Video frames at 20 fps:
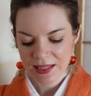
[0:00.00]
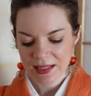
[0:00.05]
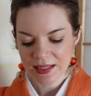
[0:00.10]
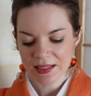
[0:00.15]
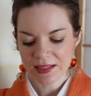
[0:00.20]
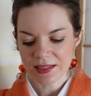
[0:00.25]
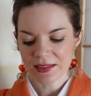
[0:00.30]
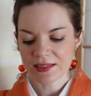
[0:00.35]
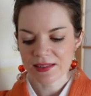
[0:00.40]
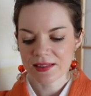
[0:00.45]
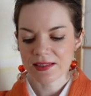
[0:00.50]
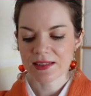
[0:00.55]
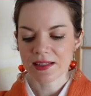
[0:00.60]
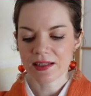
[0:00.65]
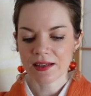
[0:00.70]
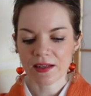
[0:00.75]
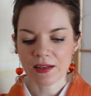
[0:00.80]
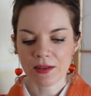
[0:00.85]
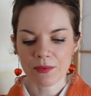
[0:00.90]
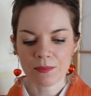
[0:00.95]
is
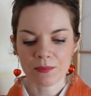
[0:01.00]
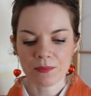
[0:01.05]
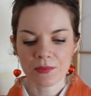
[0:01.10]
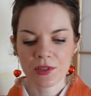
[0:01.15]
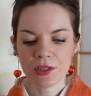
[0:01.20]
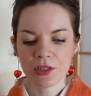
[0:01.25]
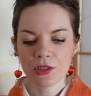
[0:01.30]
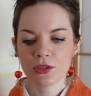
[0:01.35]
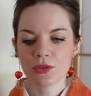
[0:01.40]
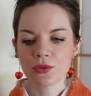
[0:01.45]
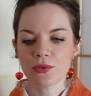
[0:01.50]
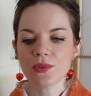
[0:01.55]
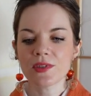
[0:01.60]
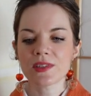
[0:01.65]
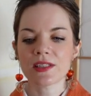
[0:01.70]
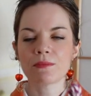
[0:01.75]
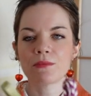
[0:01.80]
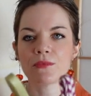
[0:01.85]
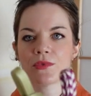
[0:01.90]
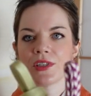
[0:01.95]
um, two
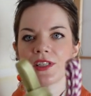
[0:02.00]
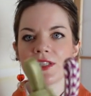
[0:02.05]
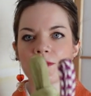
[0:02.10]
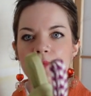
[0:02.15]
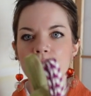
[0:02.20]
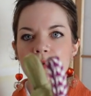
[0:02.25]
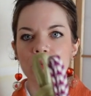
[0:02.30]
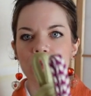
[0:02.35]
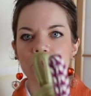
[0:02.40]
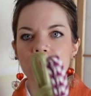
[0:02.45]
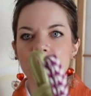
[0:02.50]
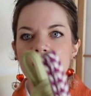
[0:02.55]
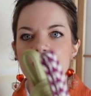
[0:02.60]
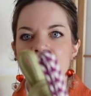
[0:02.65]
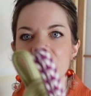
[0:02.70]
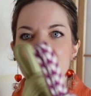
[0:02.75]
sambuhimo.